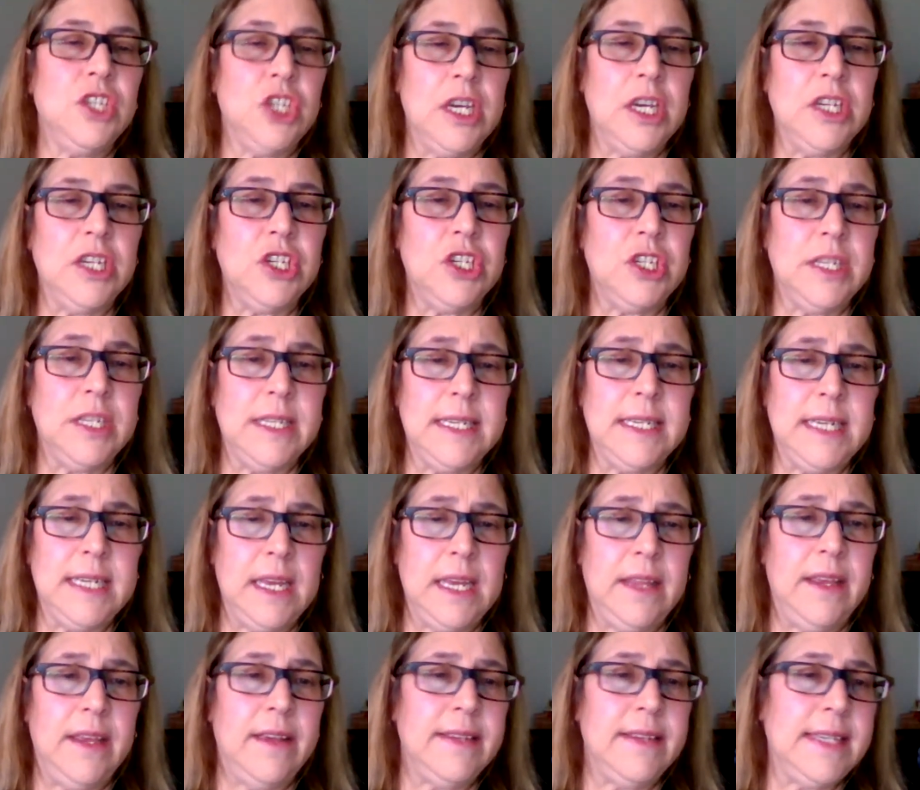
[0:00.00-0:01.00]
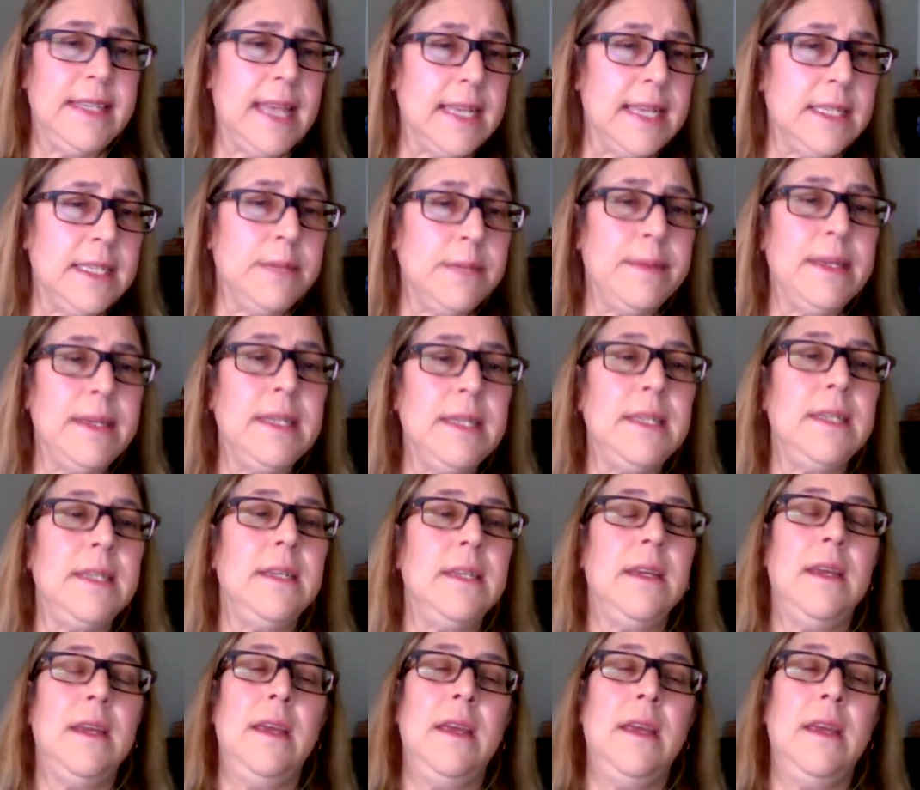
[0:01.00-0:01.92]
change it to the day of the assessment.